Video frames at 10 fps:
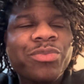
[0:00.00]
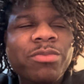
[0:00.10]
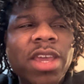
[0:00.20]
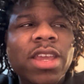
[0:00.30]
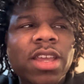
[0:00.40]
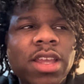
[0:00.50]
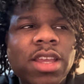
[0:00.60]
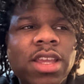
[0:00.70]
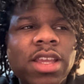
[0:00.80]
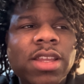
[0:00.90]
man,
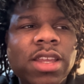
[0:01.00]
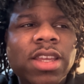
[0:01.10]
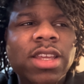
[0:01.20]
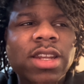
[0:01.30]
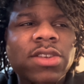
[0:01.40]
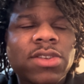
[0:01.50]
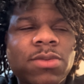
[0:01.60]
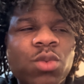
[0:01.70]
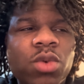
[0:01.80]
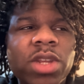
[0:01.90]
it could get us
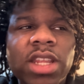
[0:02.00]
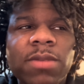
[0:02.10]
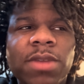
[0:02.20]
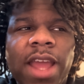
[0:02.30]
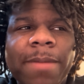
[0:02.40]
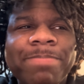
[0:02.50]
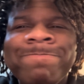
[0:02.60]
where we need to be at.